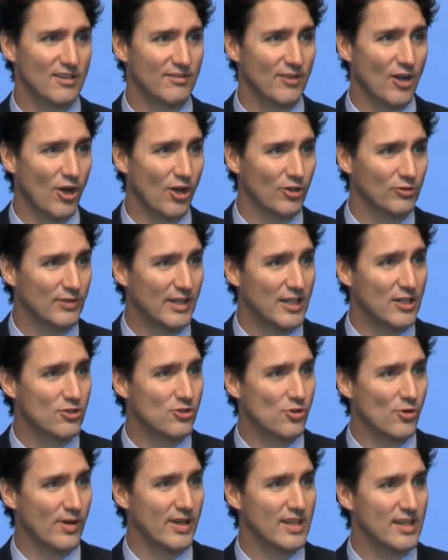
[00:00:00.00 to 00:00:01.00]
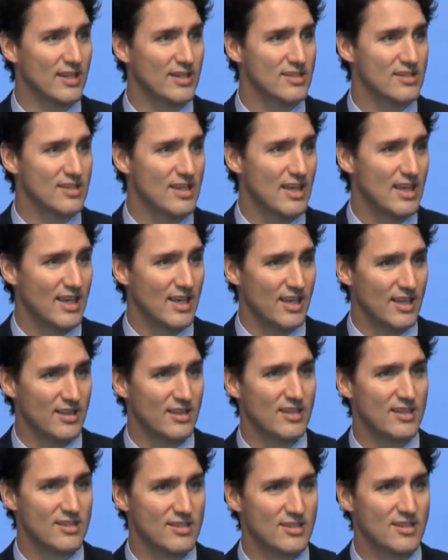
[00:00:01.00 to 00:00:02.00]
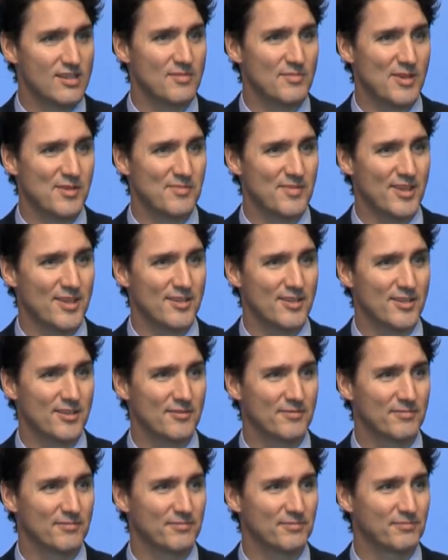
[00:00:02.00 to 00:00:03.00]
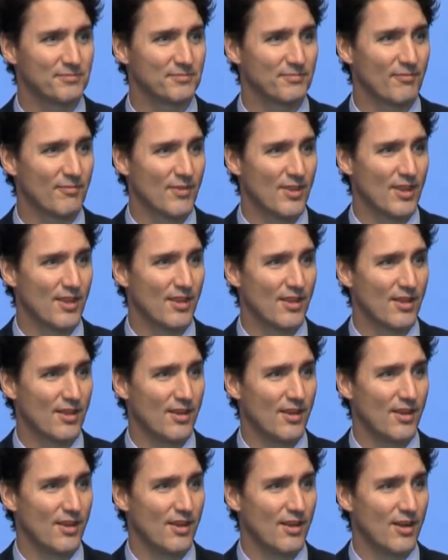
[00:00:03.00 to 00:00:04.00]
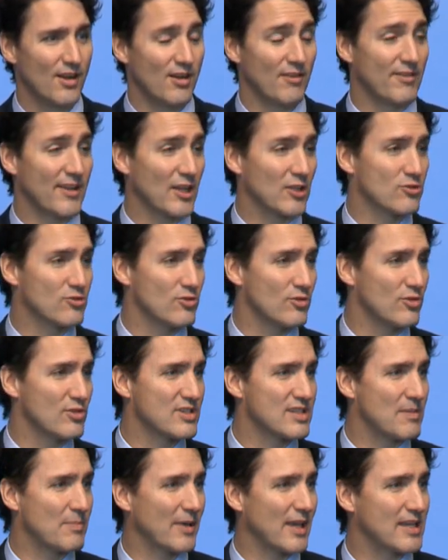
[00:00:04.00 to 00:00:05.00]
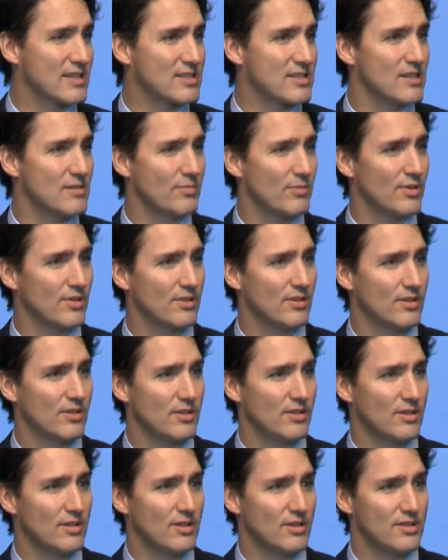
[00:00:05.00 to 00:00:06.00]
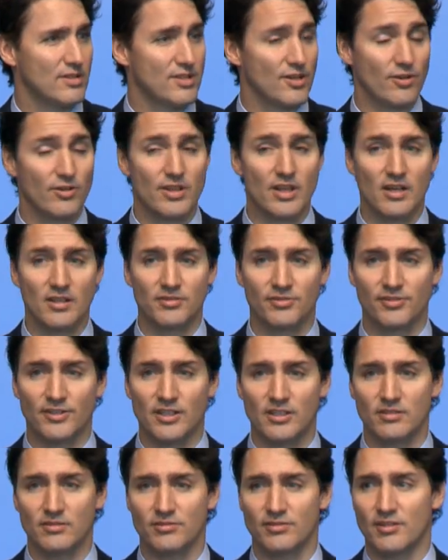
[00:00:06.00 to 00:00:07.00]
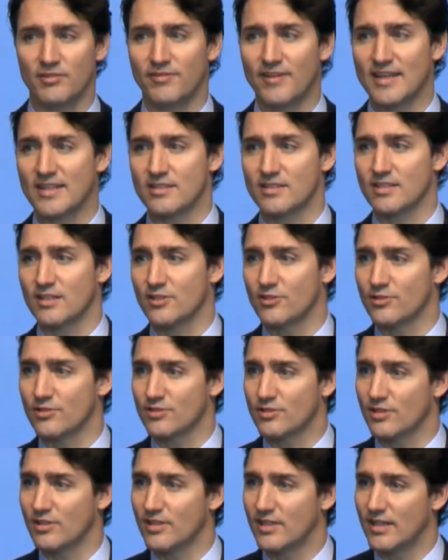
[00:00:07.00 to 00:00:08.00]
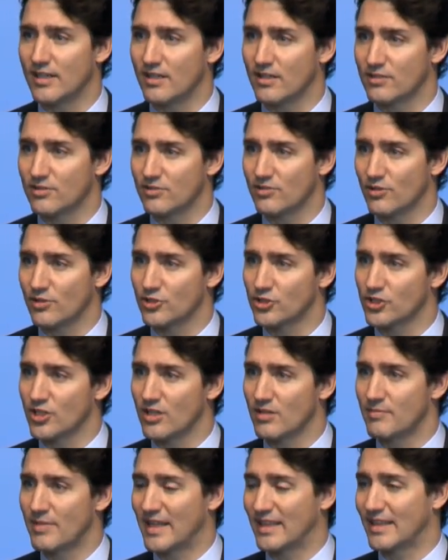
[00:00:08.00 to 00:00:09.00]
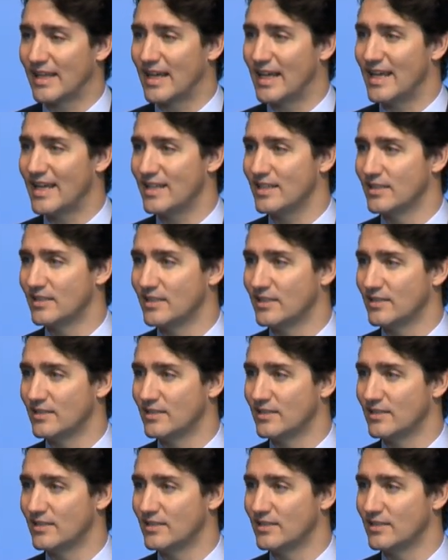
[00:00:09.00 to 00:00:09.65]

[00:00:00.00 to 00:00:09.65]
have already joined us in this commitment. En vertu de ces principes, si un enfant fait face à un soldat sur un champ de bataille,